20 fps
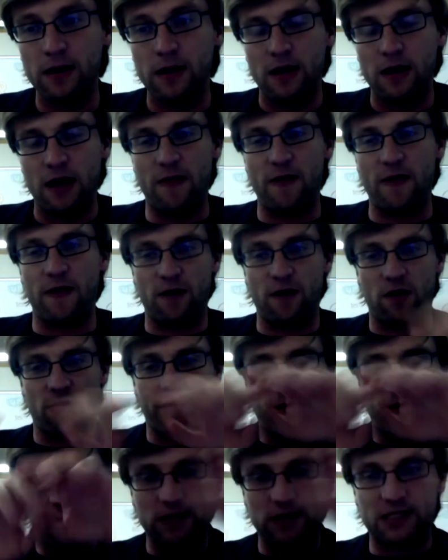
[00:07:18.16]
And then there are a
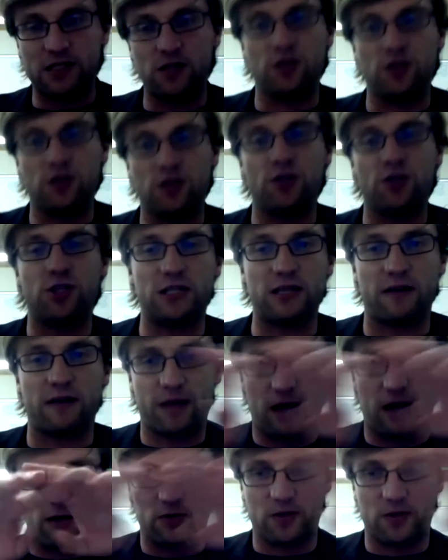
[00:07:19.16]
few institutions that have
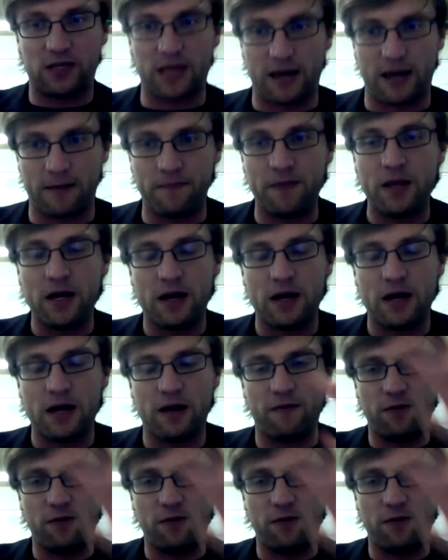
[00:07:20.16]
accounts with them, and a